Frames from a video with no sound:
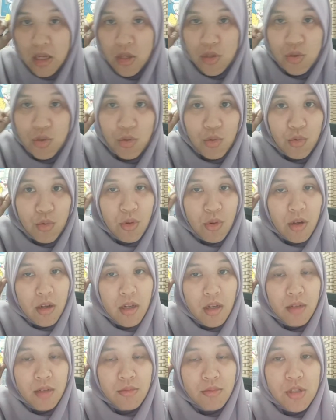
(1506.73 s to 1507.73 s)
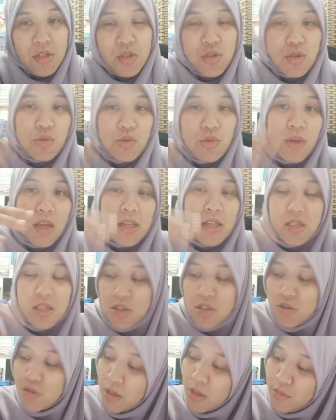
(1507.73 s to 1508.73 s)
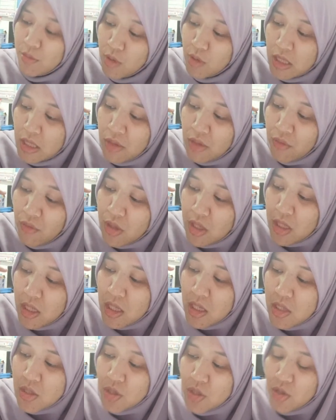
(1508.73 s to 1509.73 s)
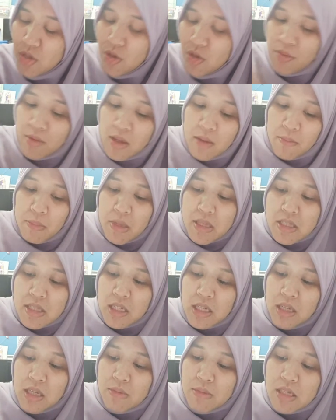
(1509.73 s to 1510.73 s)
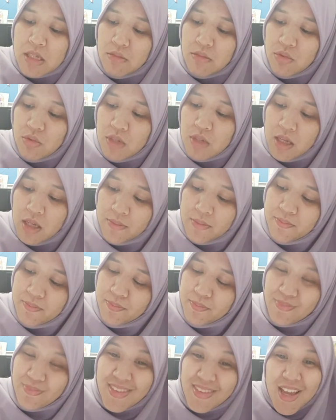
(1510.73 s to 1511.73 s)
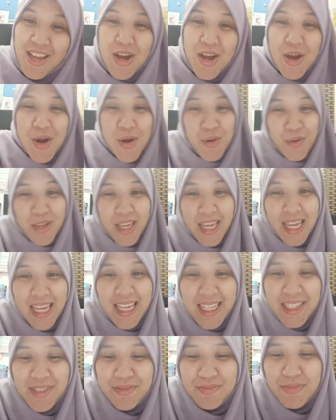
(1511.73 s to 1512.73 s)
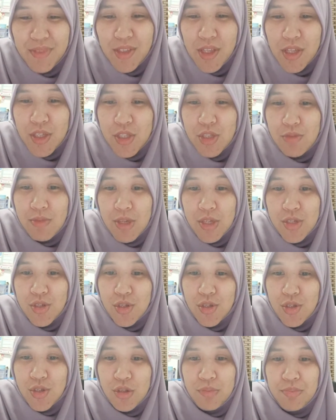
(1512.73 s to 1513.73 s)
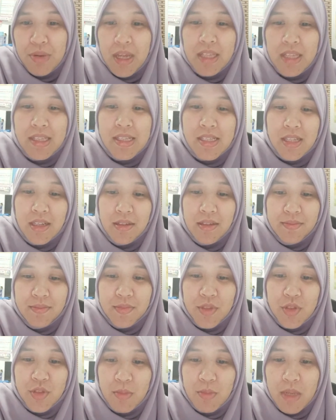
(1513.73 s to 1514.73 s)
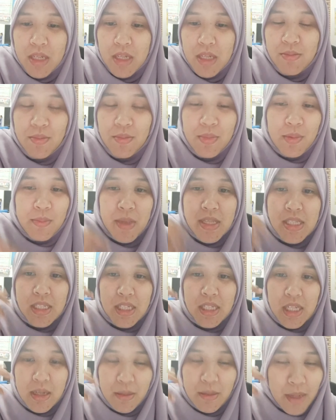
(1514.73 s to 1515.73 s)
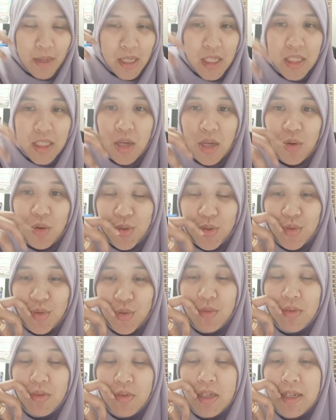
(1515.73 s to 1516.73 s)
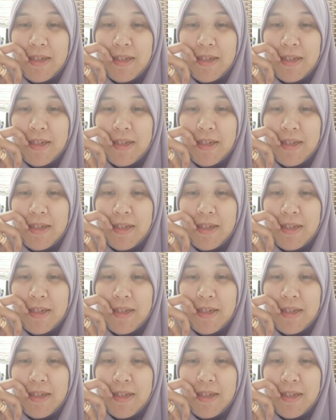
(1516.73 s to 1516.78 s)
So there's 2 ways. I describe 2 activities. You know, basically macam tu lah. Okay, so make sure you do practice ya. So madam basically nak bagi tahu you